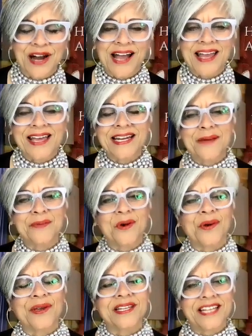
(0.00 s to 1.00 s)
I ended up
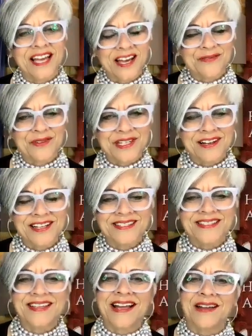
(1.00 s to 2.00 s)
going into
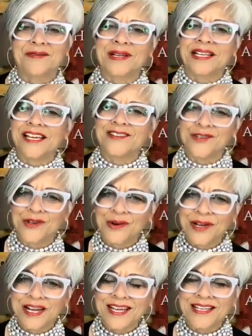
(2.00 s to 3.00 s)
advertising. I really
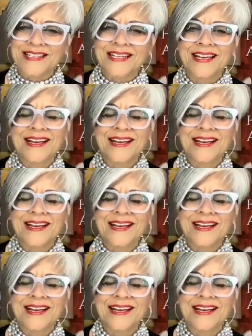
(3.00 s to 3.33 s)
enjoyed it.